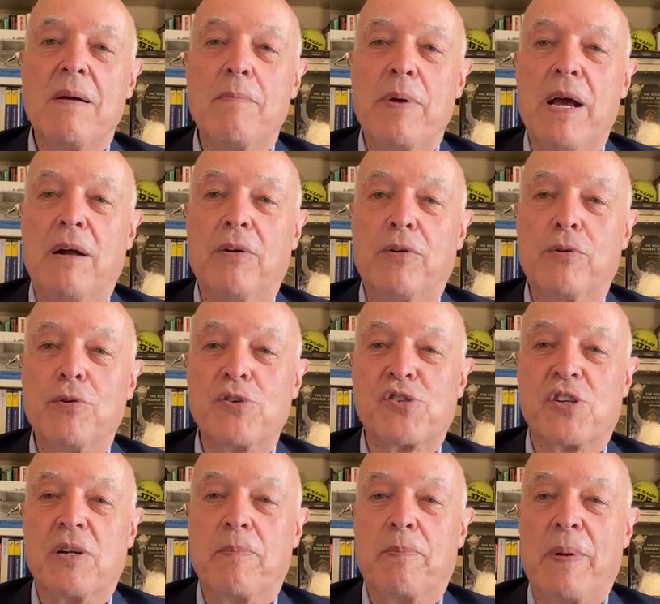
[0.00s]

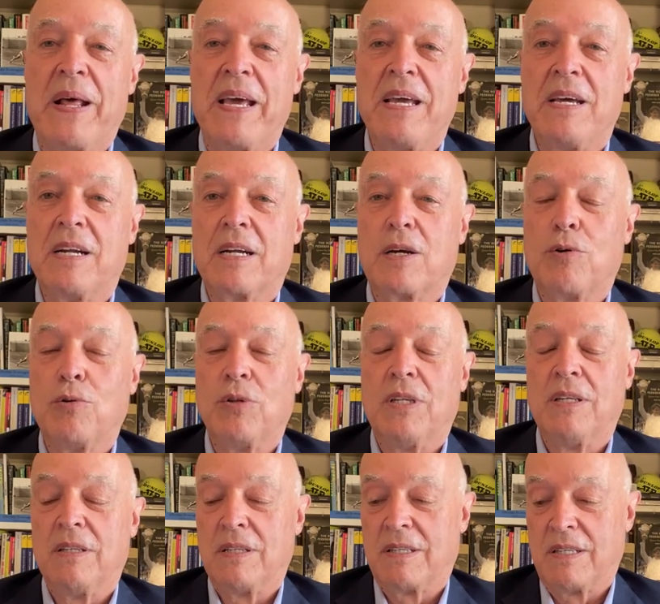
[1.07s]
Belarusian player
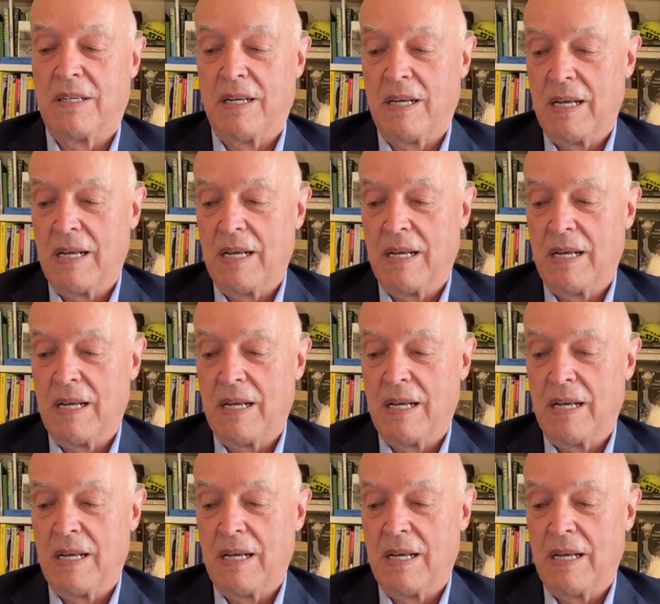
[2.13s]
couldn't